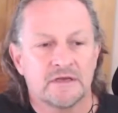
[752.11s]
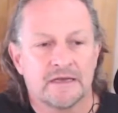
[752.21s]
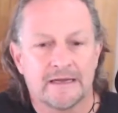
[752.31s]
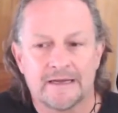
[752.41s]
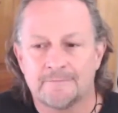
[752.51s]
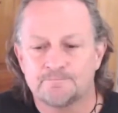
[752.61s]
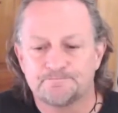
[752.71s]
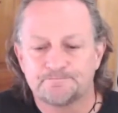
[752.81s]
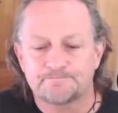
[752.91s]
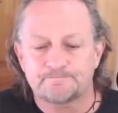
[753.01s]
And
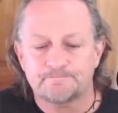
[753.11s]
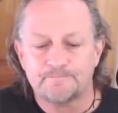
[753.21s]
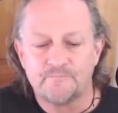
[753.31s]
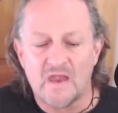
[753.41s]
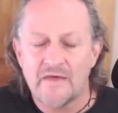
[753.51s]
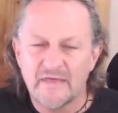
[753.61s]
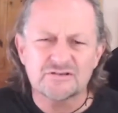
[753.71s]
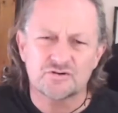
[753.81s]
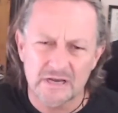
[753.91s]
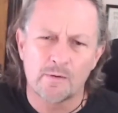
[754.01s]

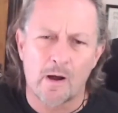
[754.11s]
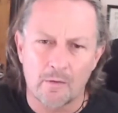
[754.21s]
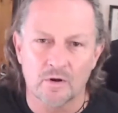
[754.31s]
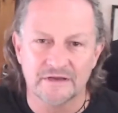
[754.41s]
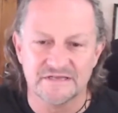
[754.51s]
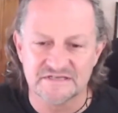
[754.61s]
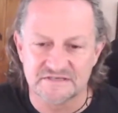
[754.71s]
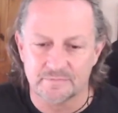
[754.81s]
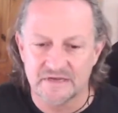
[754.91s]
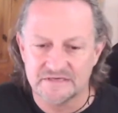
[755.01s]
that's really what I wanted this
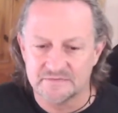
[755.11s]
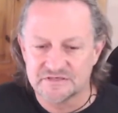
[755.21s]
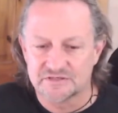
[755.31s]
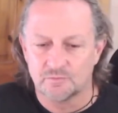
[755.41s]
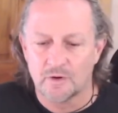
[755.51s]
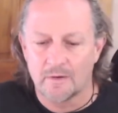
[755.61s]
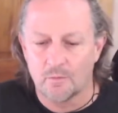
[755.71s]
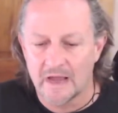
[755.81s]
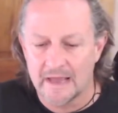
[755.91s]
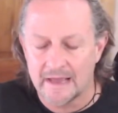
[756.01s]
to be somewhere
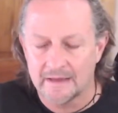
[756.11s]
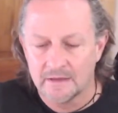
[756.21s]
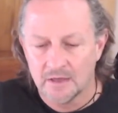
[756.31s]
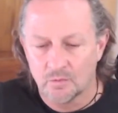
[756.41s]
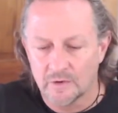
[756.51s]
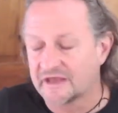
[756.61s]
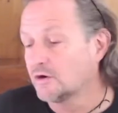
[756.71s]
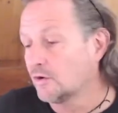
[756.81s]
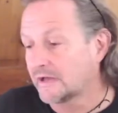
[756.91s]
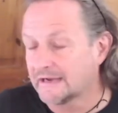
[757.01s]
where we can
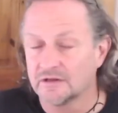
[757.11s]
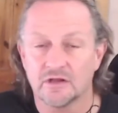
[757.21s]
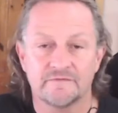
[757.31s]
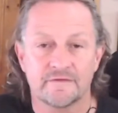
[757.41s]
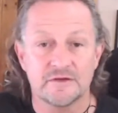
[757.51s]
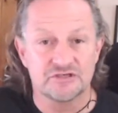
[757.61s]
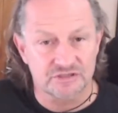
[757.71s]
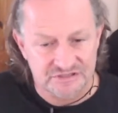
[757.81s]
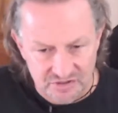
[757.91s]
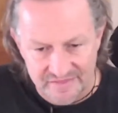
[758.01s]
all kind of learn from each
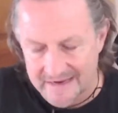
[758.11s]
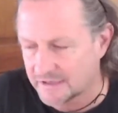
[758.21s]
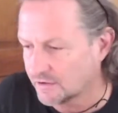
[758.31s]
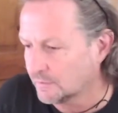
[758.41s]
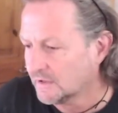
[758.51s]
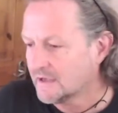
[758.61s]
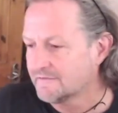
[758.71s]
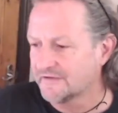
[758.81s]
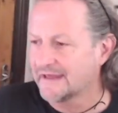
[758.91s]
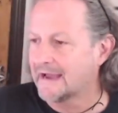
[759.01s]
other. So thank you
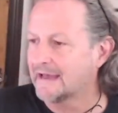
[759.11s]
for that.